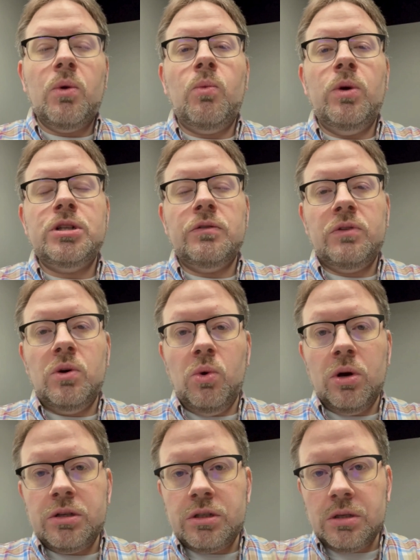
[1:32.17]
which of
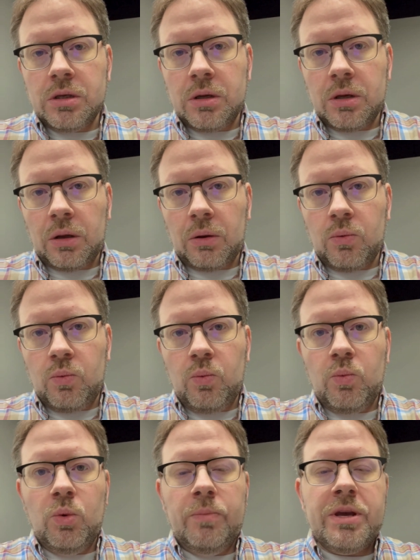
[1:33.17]
course
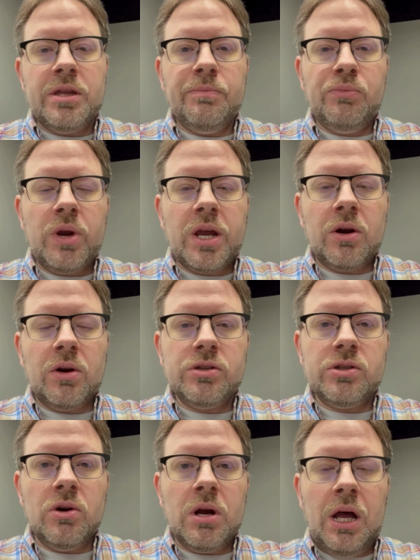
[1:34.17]
will be the
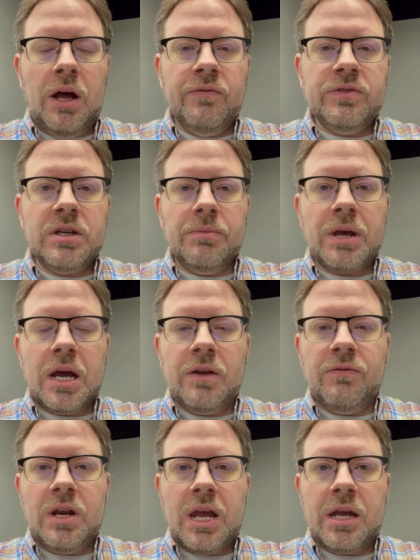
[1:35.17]
precursor of some kind
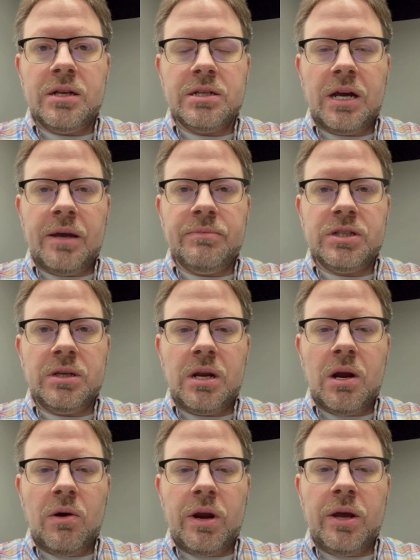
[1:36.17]
of an end time
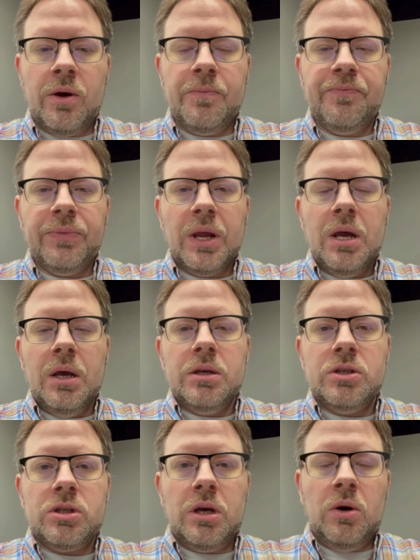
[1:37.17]
scenario.
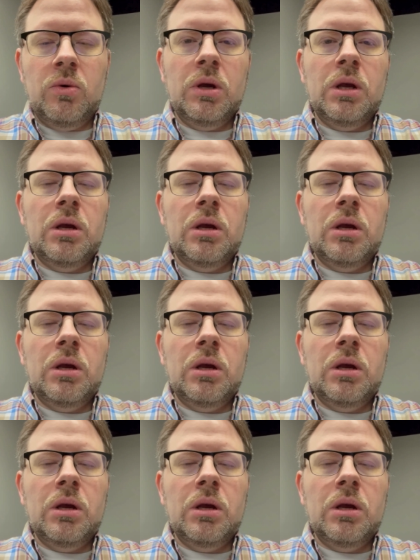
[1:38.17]
So